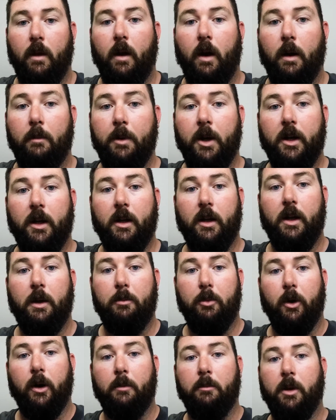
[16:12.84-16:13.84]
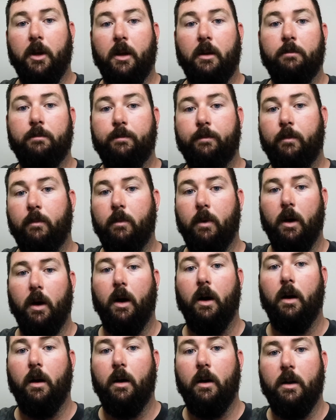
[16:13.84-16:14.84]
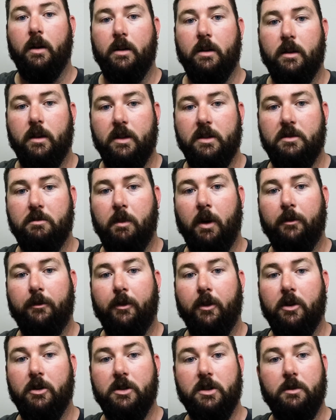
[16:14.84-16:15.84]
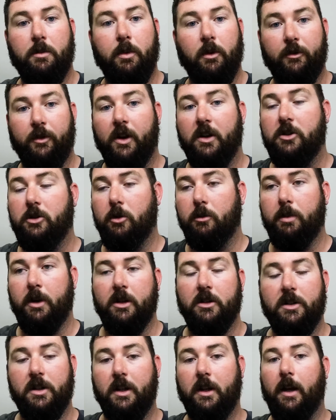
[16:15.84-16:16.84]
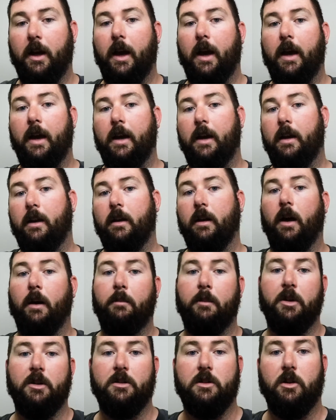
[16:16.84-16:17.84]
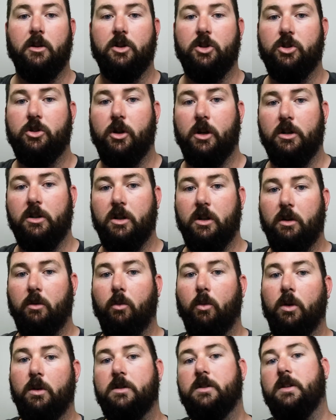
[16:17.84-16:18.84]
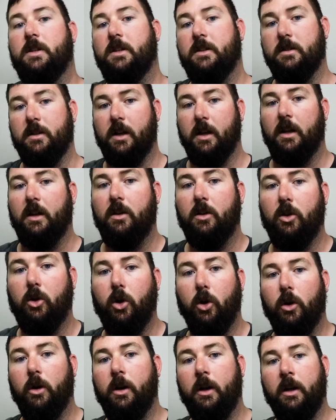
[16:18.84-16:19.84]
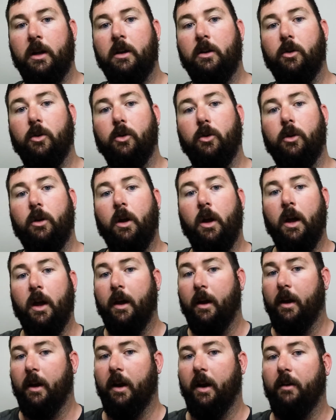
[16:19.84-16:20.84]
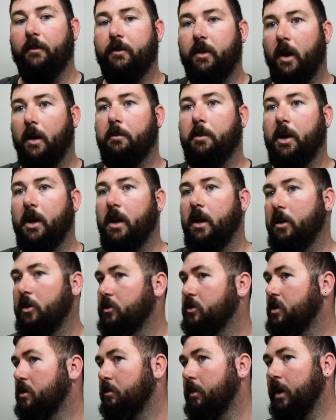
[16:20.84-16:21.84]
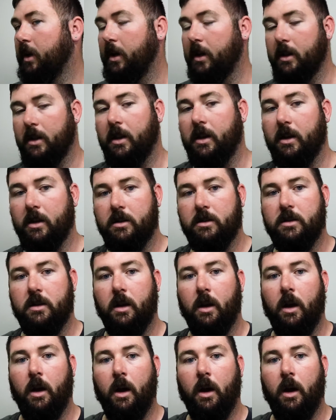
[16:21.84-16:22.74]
I'm not going to keep rambling. This is my first professional piercing, and I'm going to start stretching once these get good and healed and have time to get used to being at this.